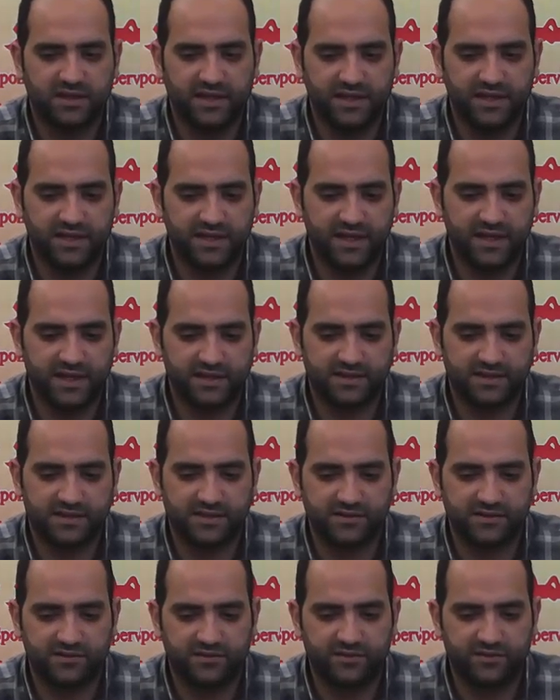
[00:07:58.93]
he
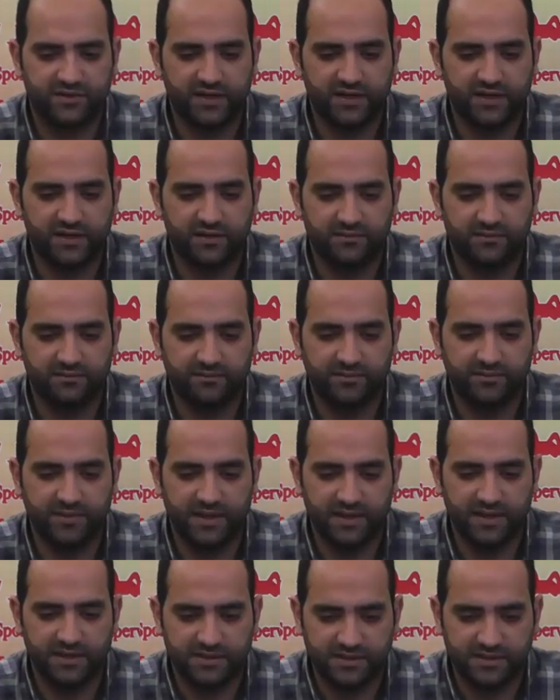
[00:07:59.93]
gets
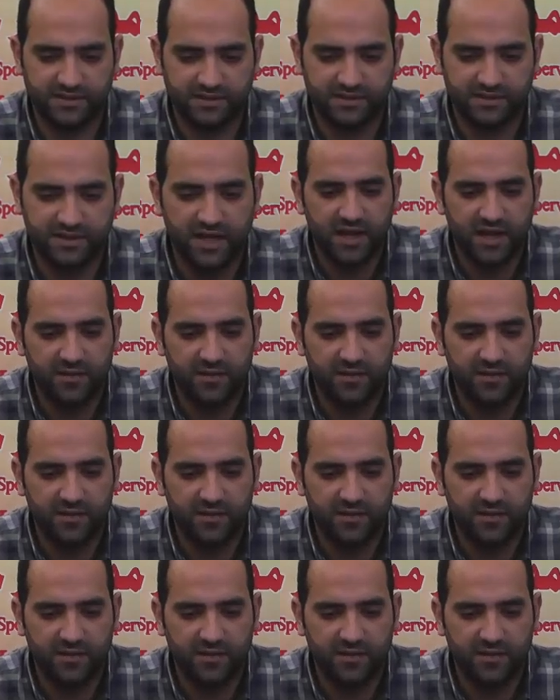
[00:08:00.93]
recompensed